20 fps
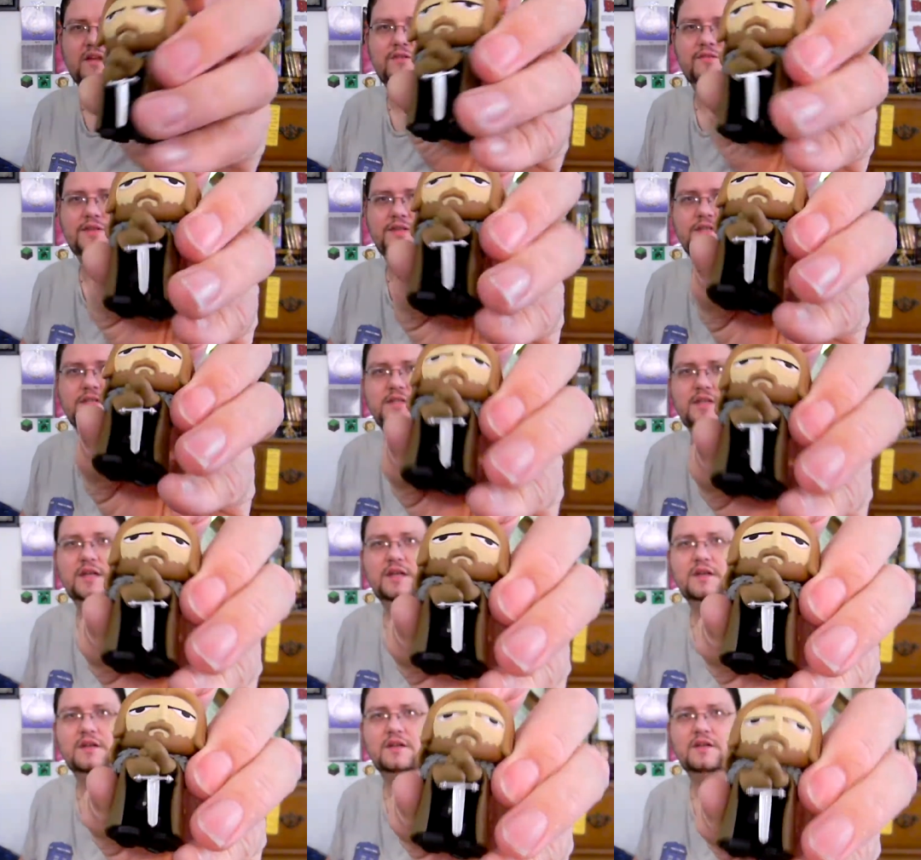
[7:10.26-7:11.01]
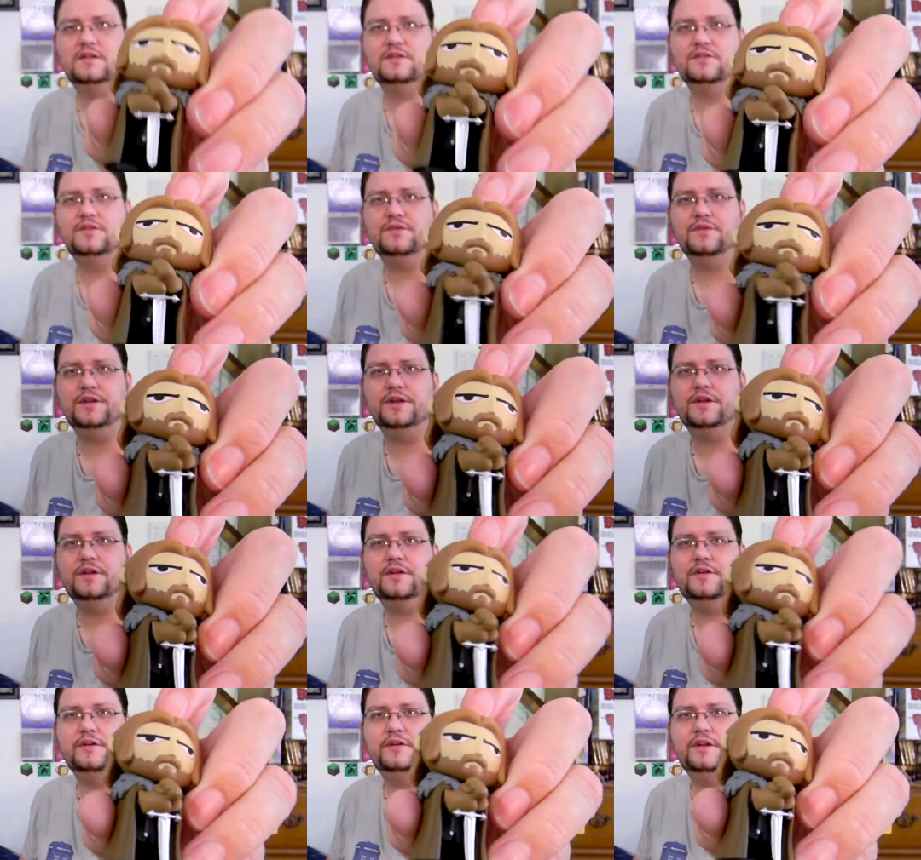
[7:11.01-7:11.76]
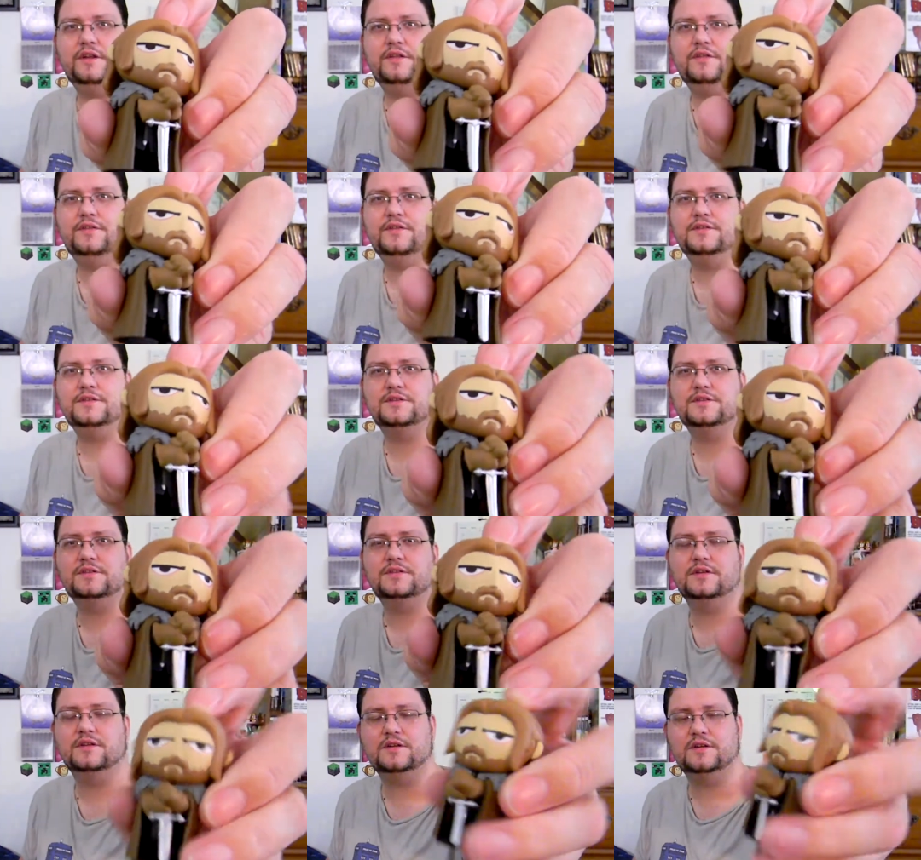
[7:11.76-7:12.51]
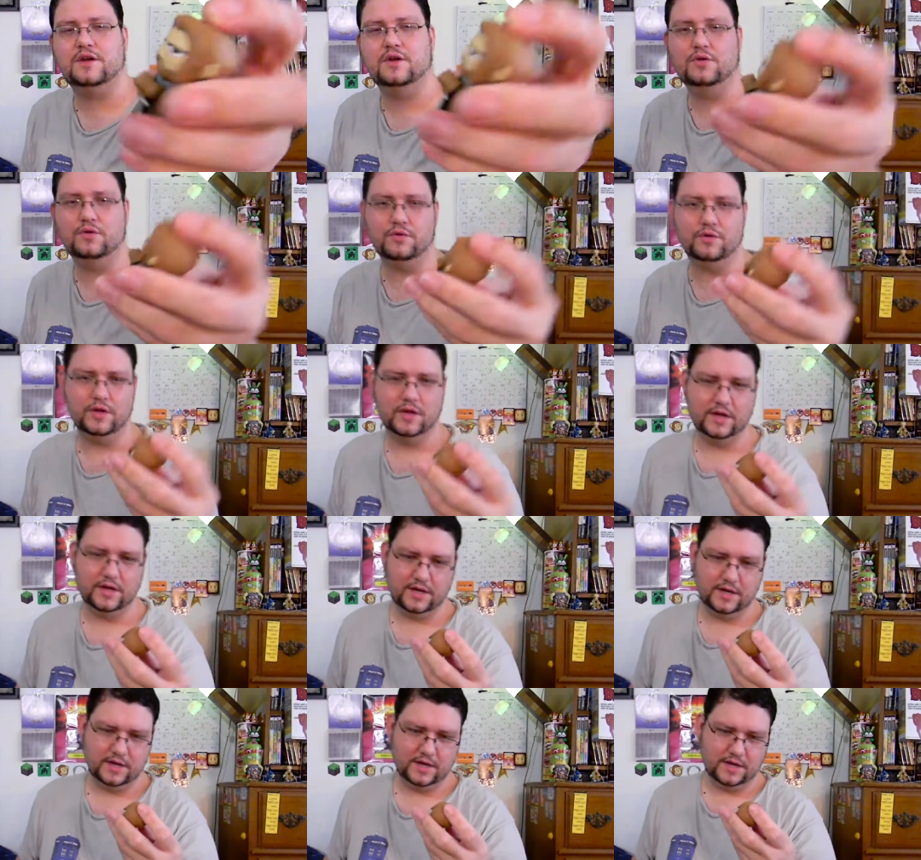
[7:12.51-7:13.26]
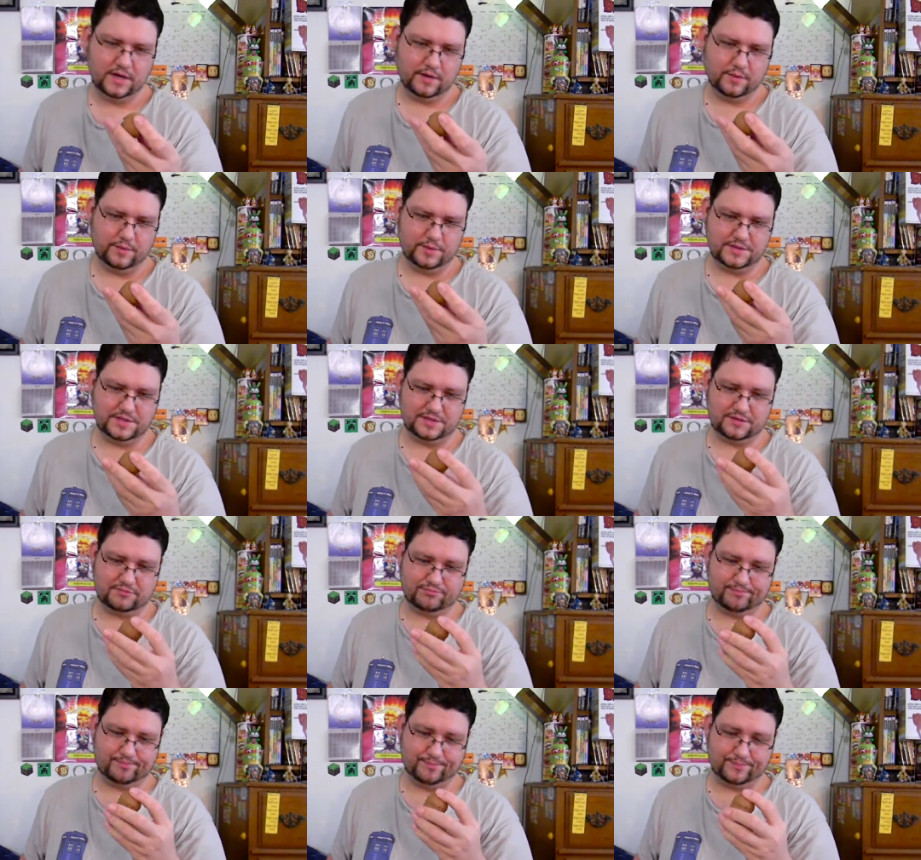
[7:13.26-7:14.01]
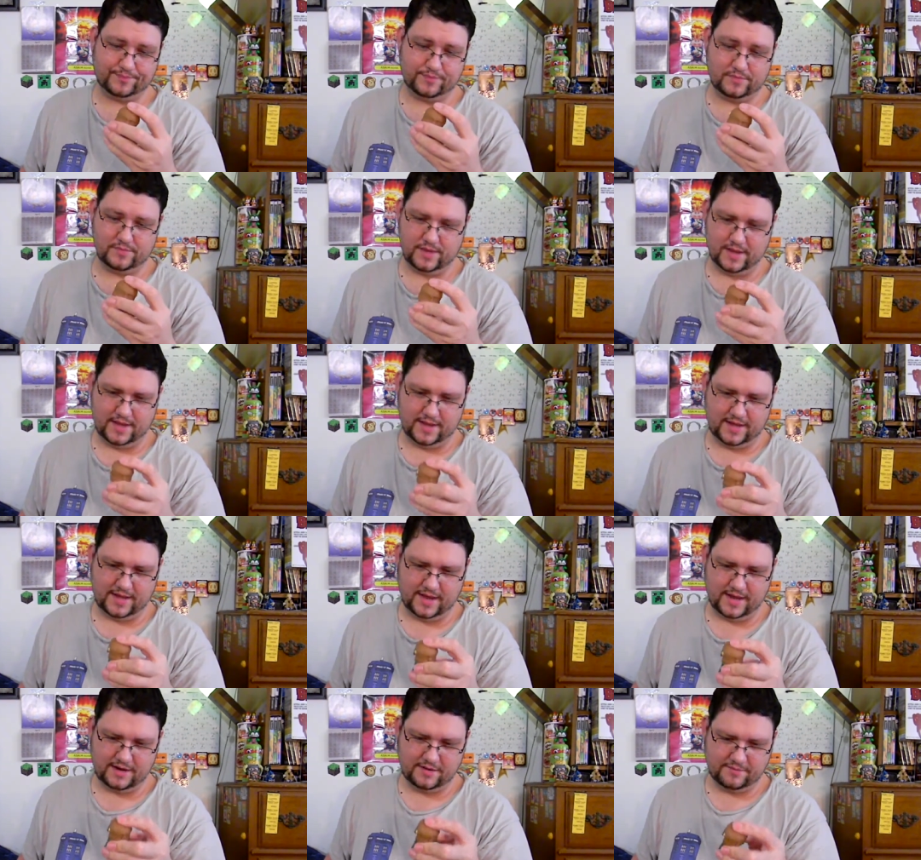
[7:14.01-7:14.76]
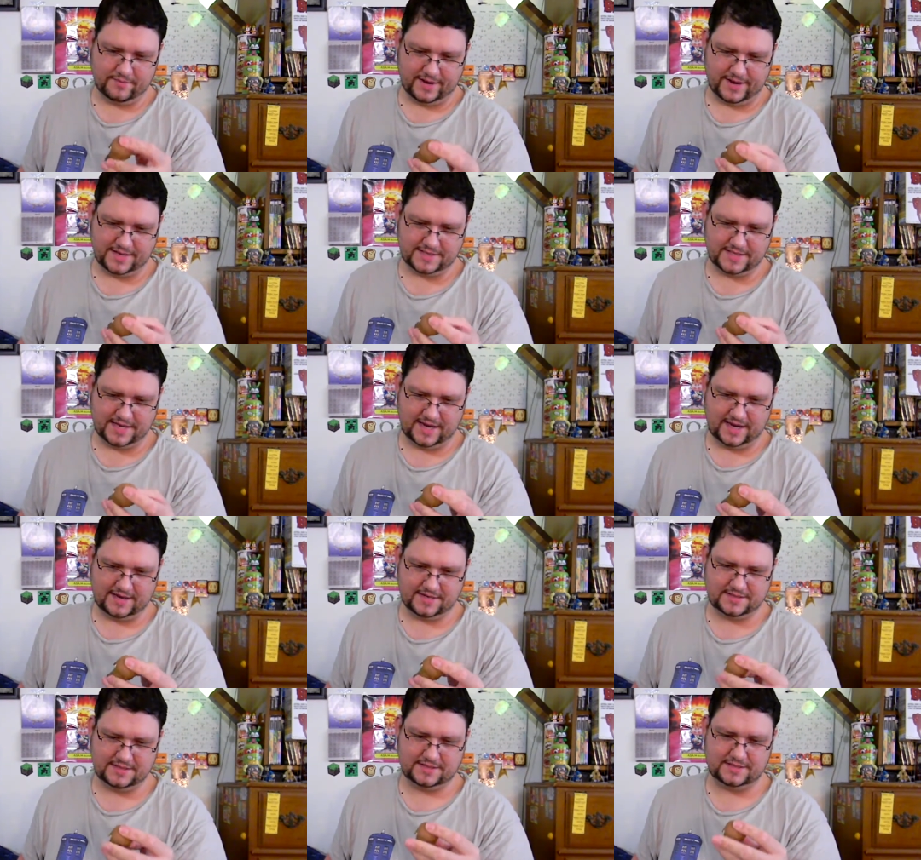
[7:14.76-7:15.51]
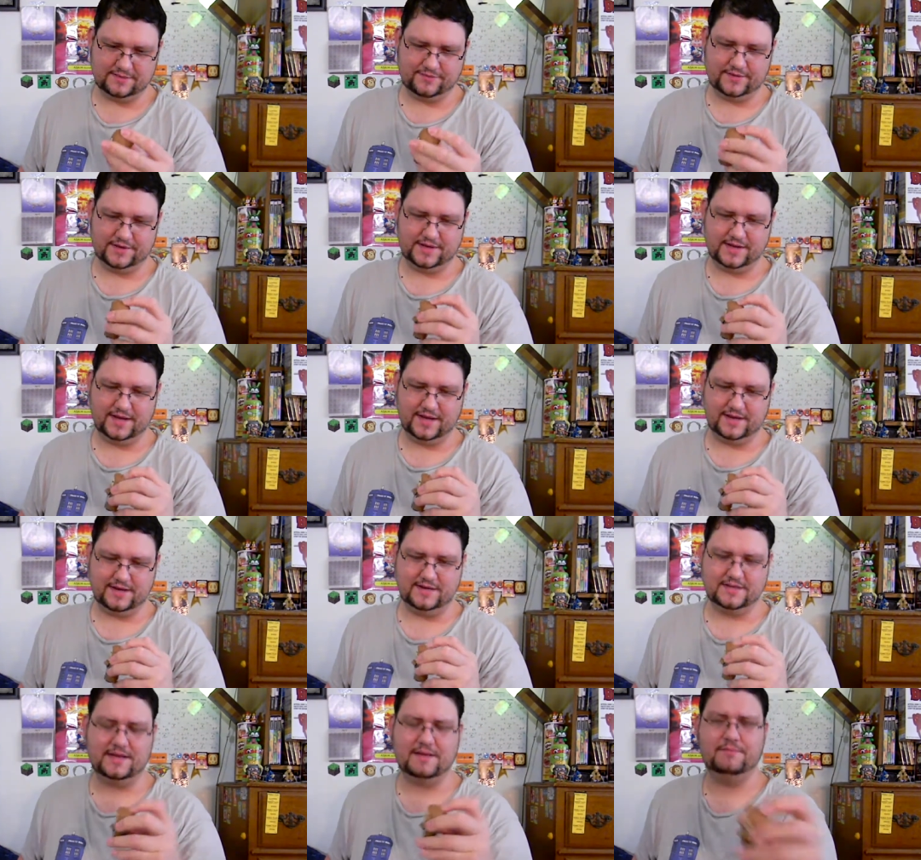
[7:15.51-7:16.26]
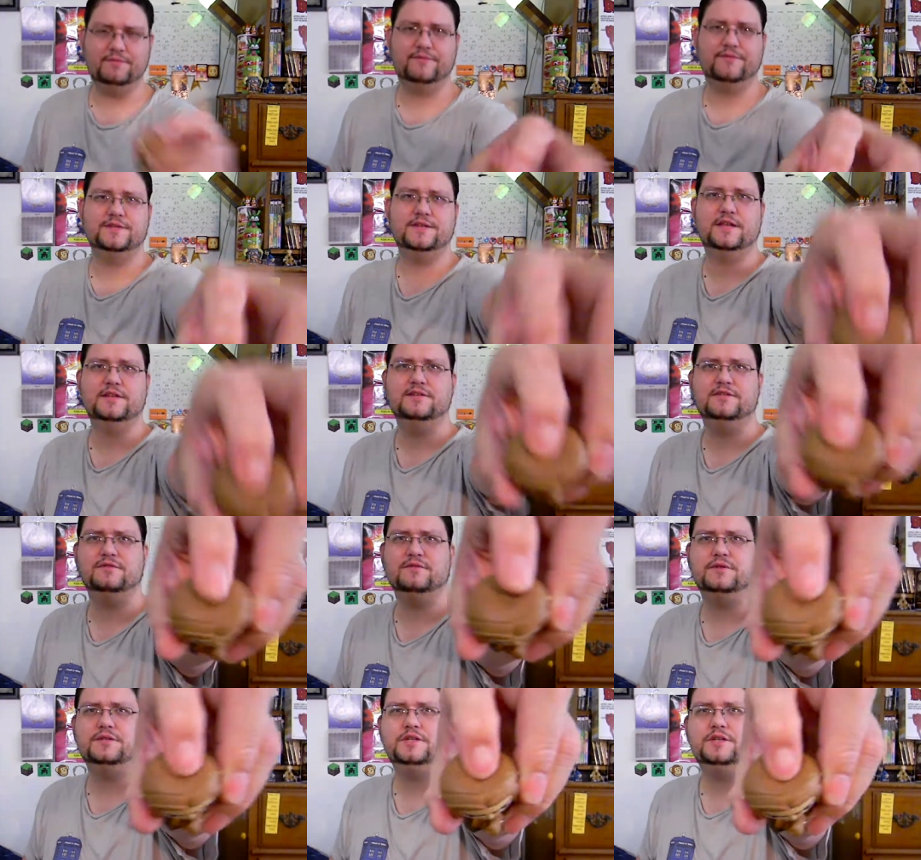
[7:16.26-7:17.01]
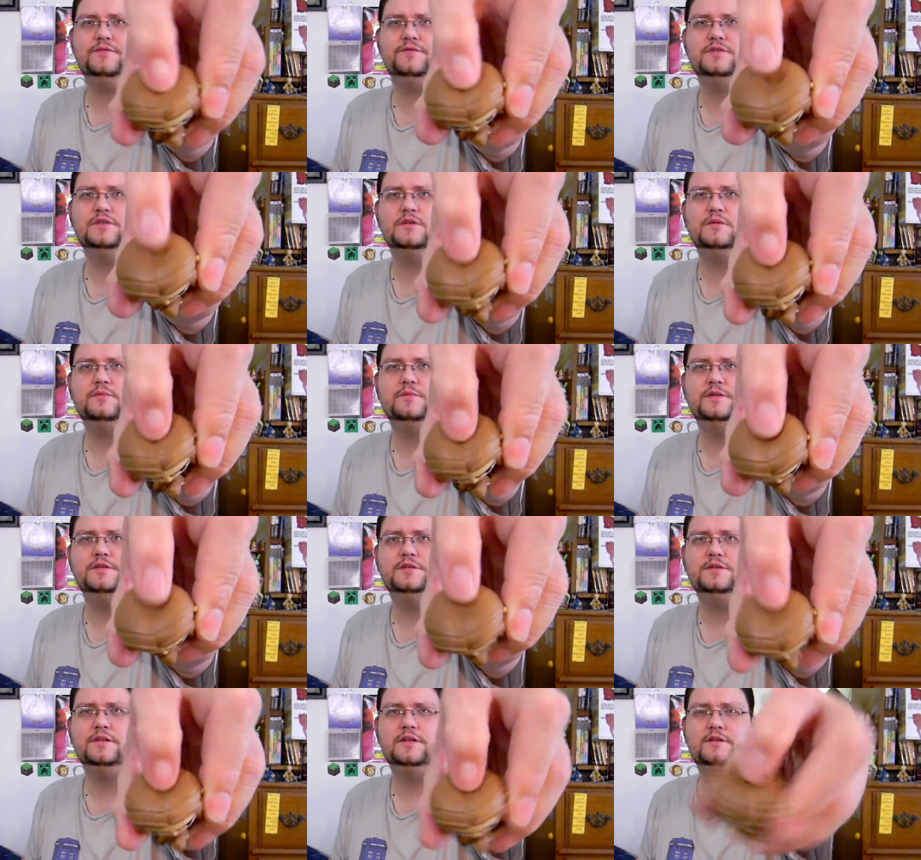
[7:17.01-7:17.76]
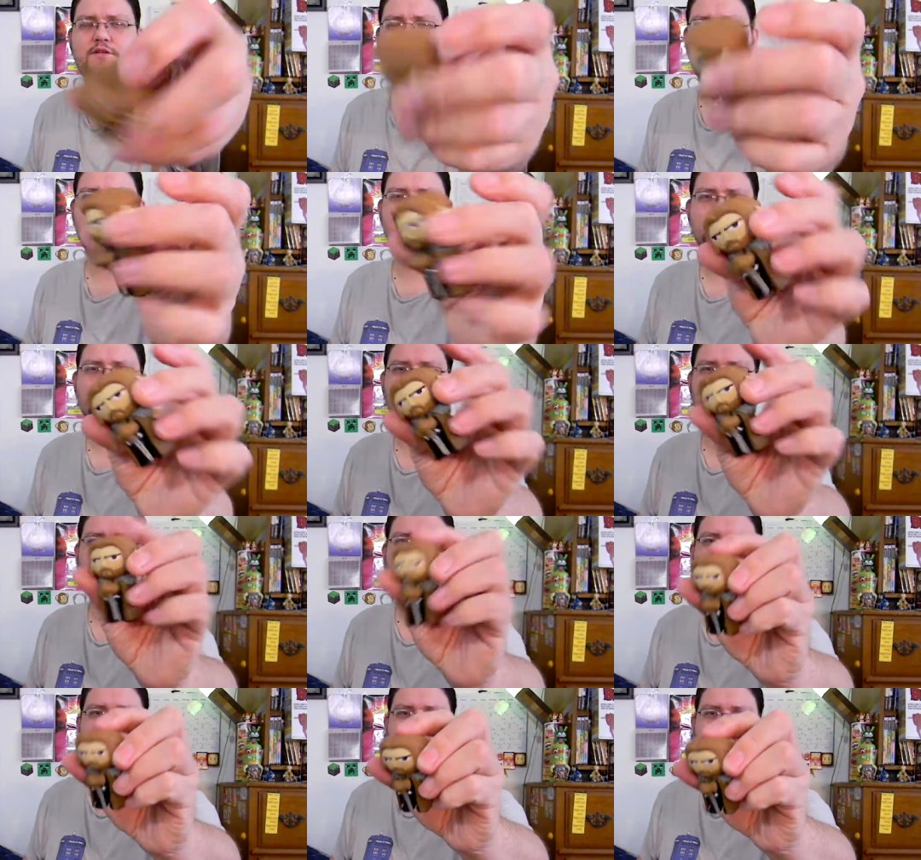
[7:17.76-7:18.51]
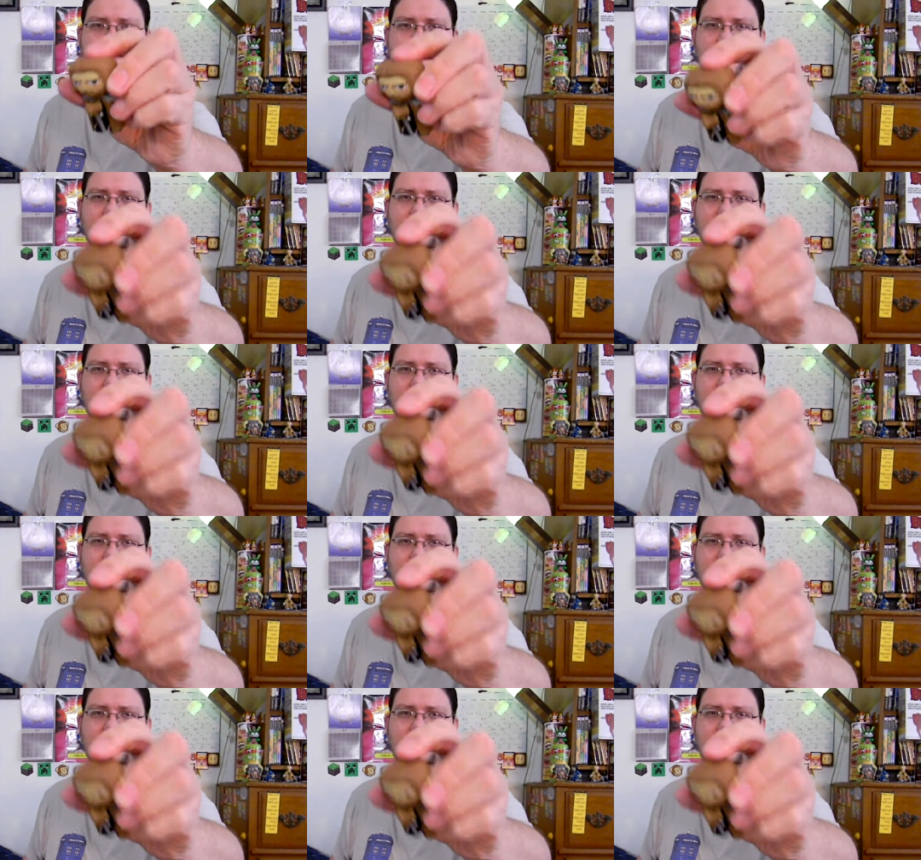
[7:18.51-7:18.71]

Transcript: of his uh, tunic underneath his coat, which is hidden by his hands and stuff like that, and the top of his head squishy for some reason. I don't, I don't know why.